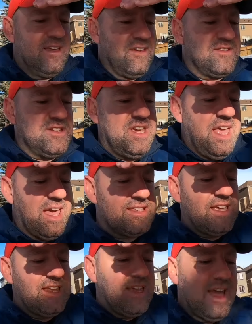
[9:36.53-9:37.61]
if she has
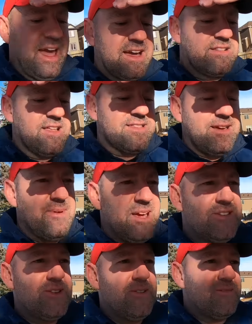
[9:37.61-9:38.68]
any anklets. I'm not
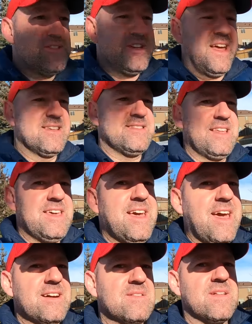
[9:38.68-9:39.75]
sure if she has any
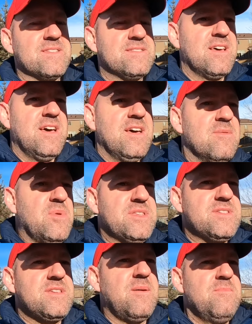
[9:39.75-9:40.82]
anklets, but
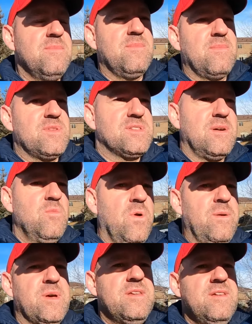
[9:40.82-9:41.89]
some some
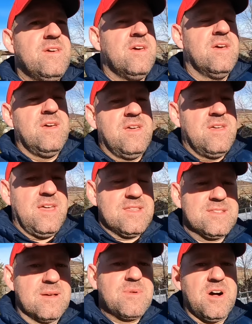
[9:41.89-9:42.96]
women in
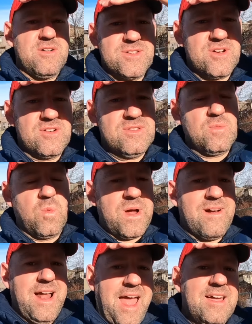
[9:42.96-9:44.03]
some cultures
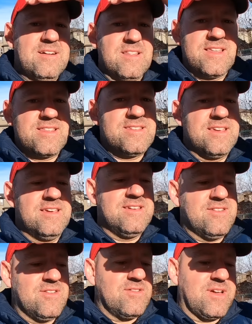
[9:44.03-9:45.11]
wear anklets.
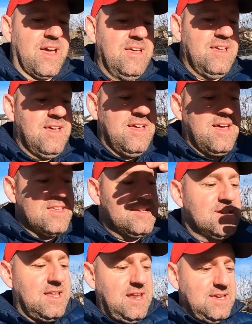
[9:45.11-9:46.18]
Okay, it's
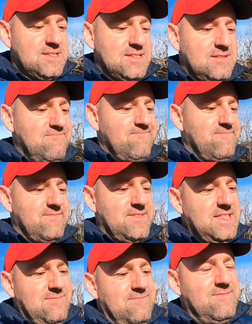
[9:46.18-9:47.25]
just a nice
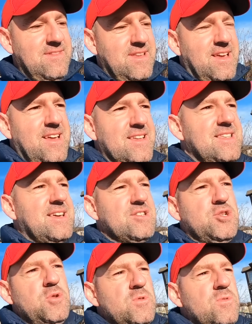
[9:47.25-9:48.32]
it's like
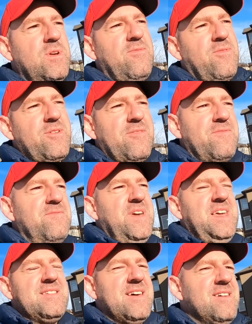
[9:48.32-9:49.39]
jewelry for your
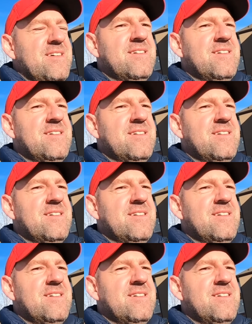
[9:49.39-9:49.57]
feet.